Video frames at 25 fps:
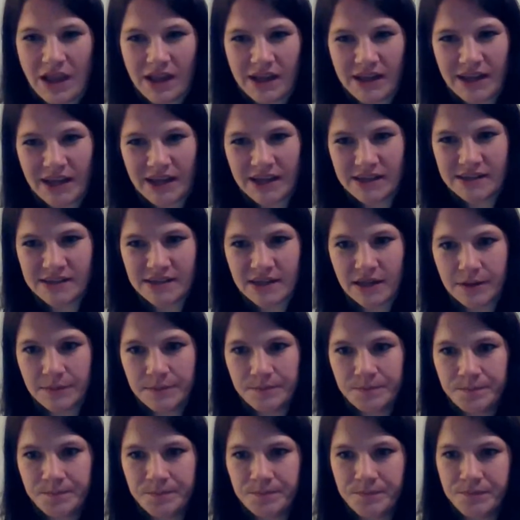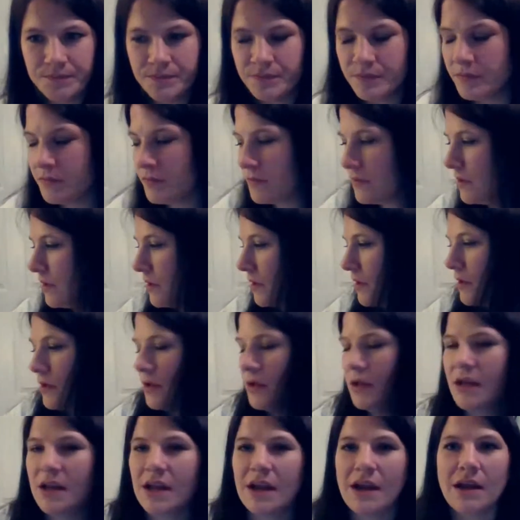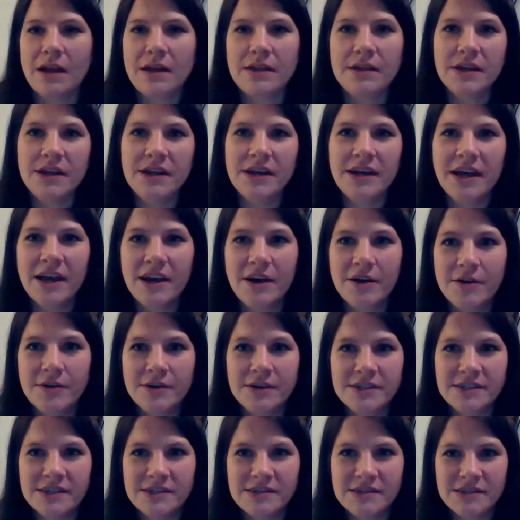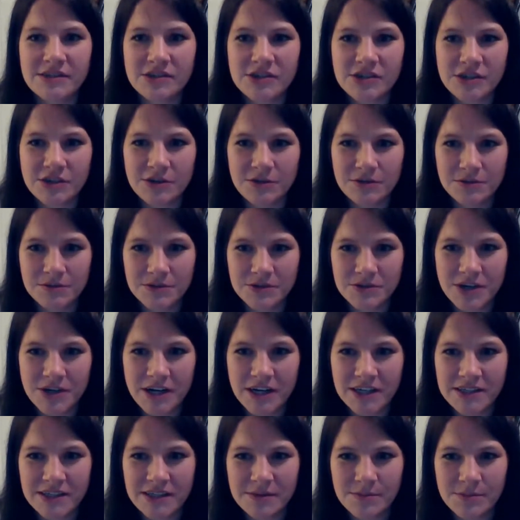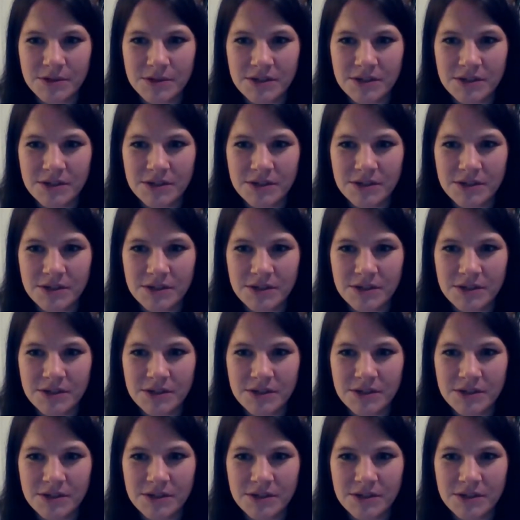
I can't tell. And then now it doesn't show retracted,